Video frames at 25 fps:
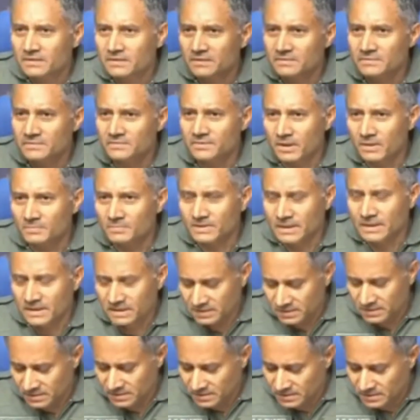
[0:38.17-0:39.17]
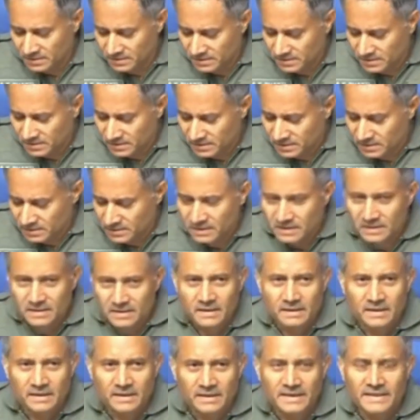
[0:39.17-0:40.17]
from the
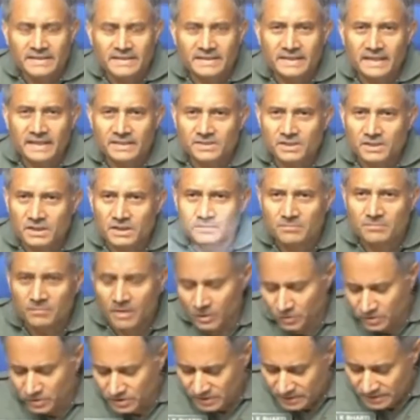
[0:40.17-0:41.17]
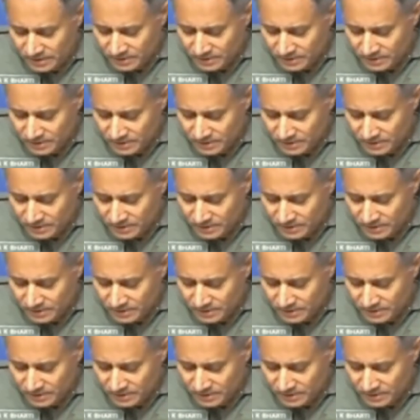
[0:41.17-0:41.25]
international boundary.